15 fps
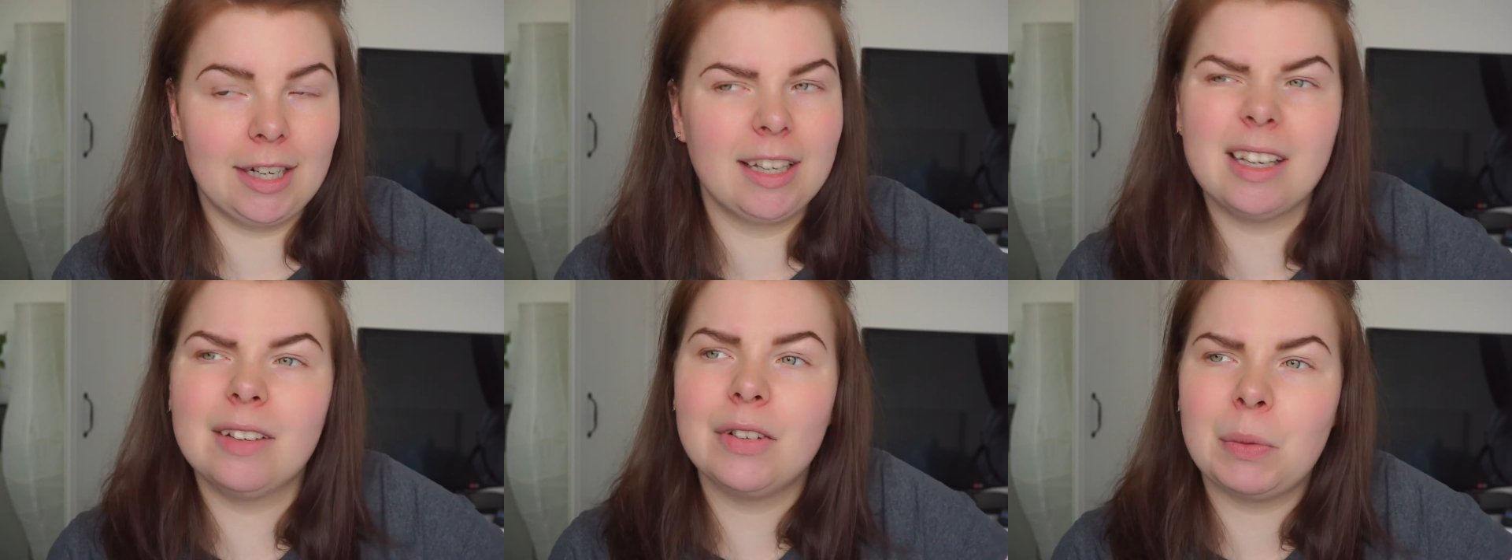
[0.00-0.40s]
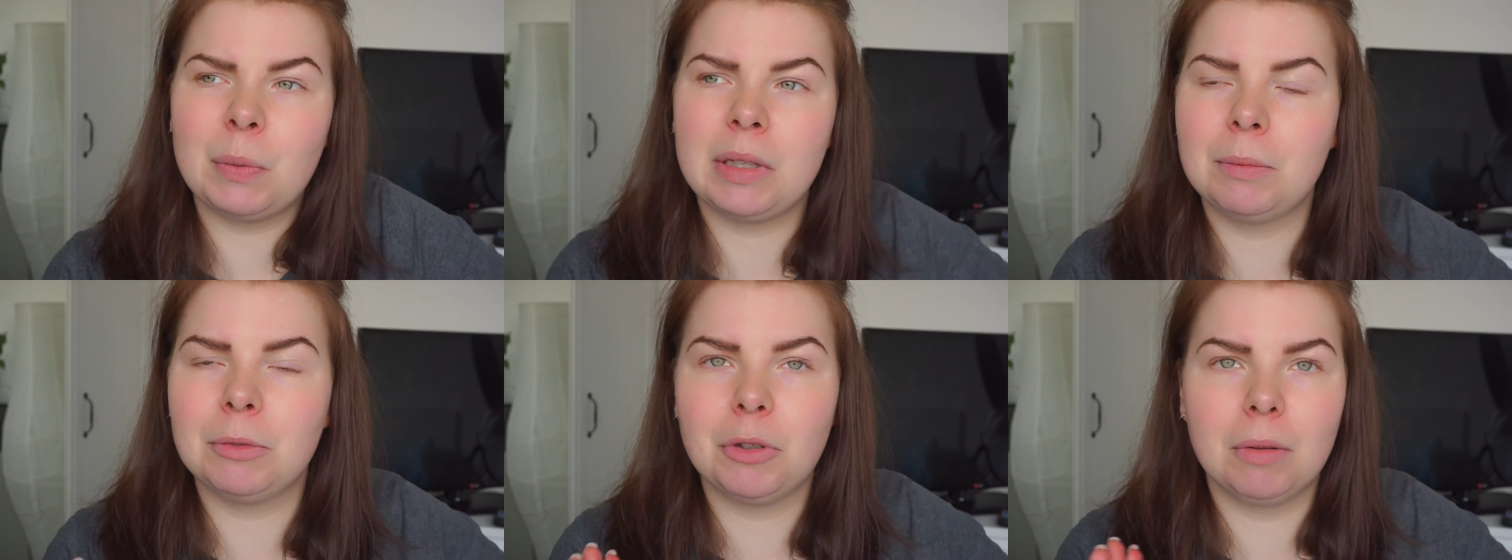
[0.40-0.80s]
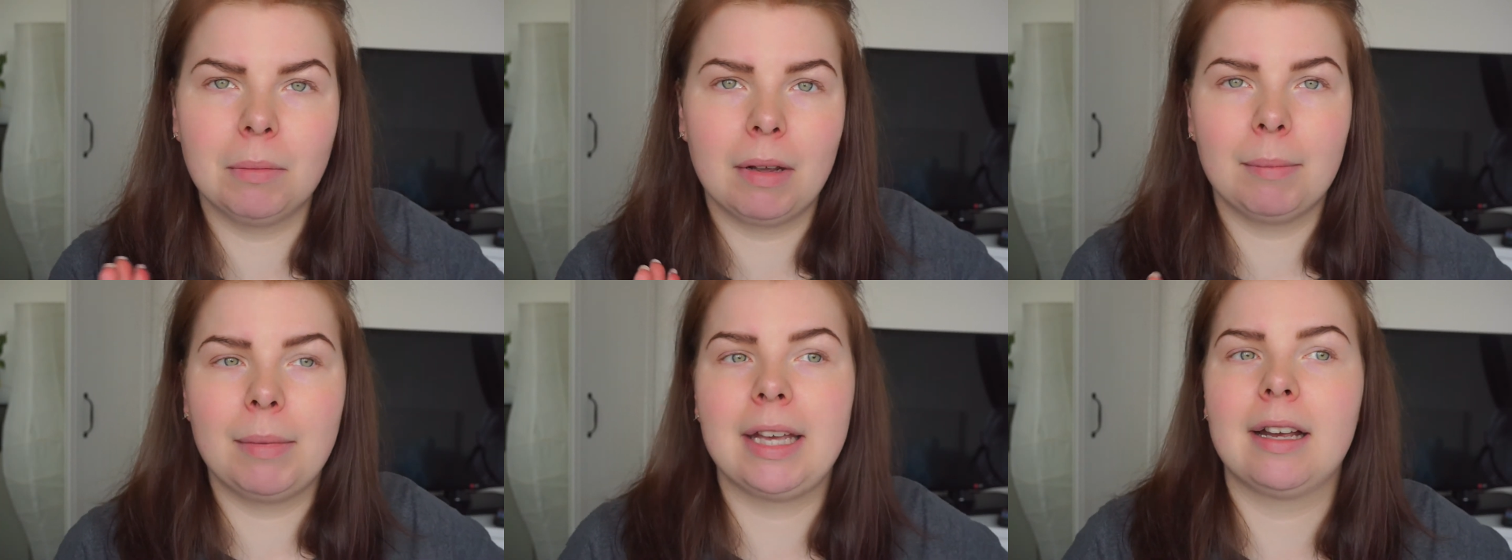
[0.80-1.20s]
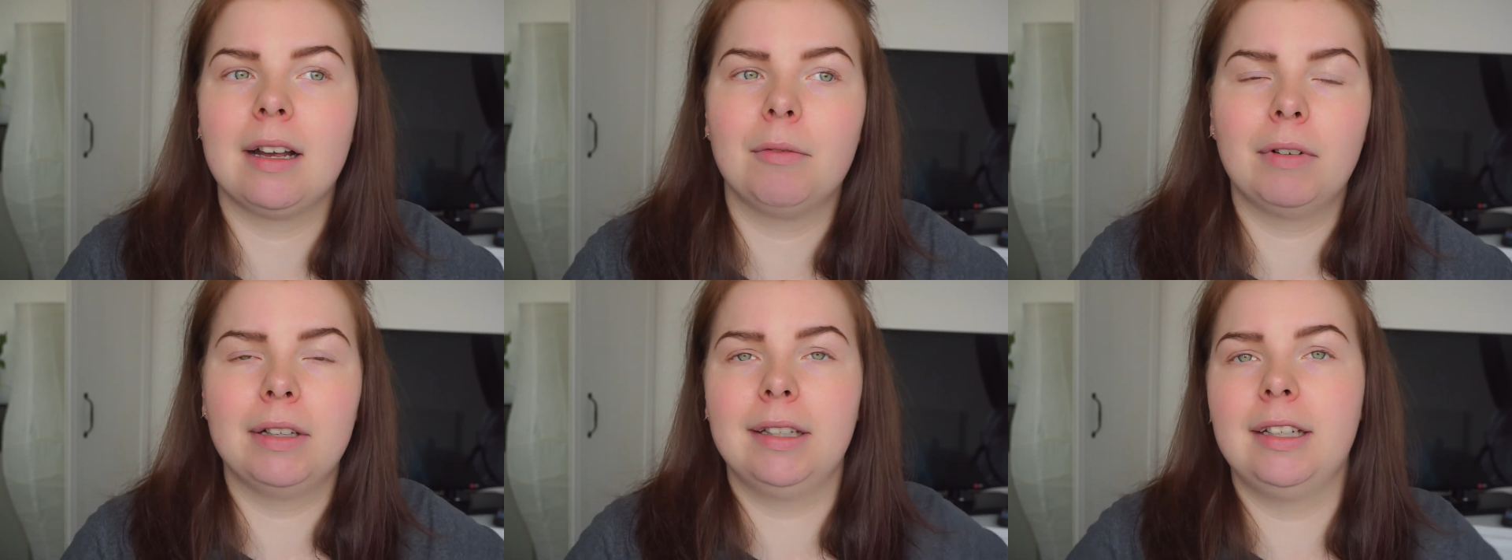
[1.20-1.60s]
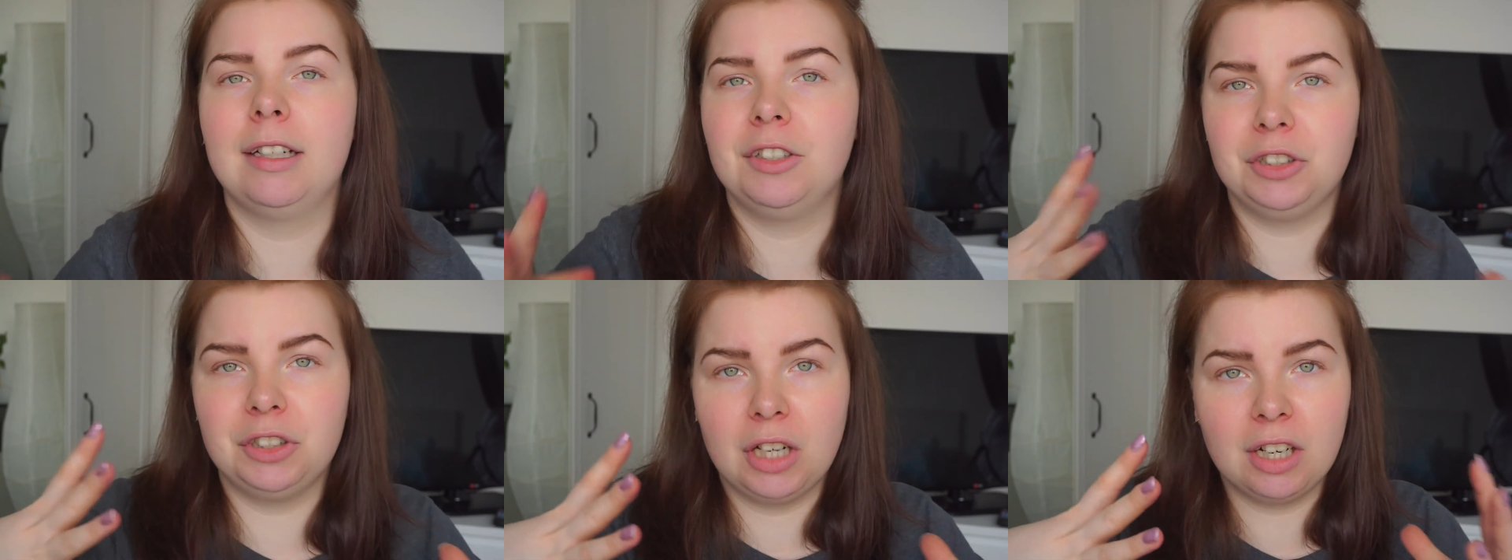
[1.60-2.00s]
Even when I'm doing my makeup, when they
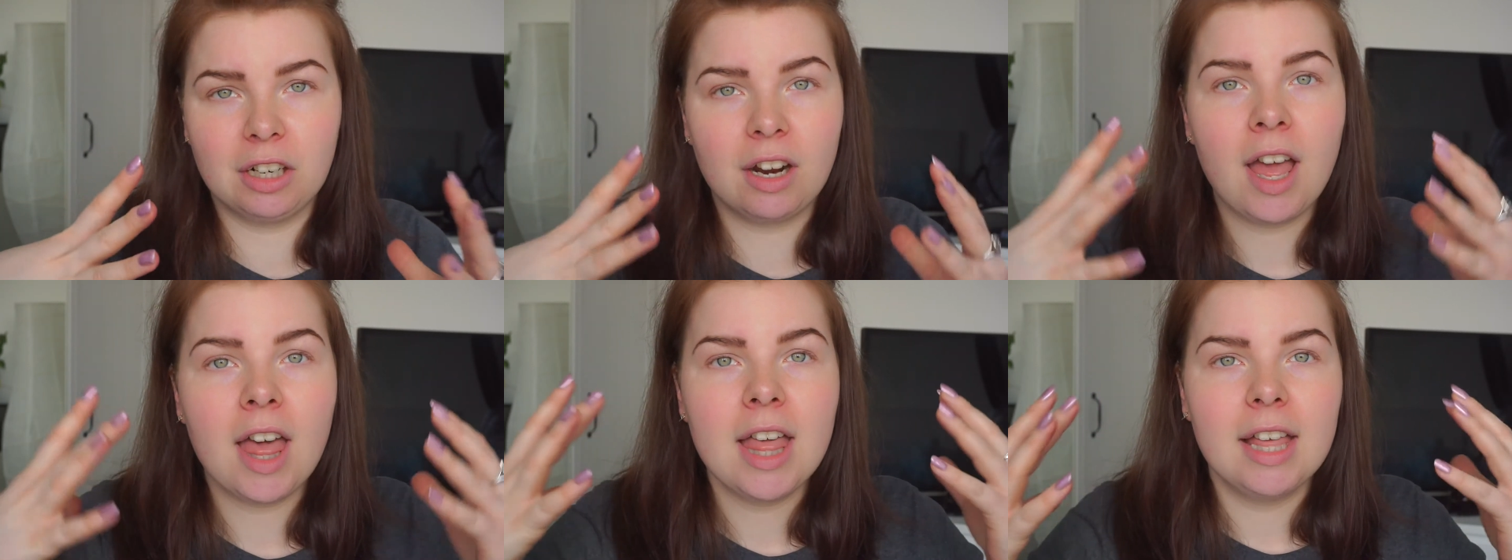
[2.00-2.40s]
are dark,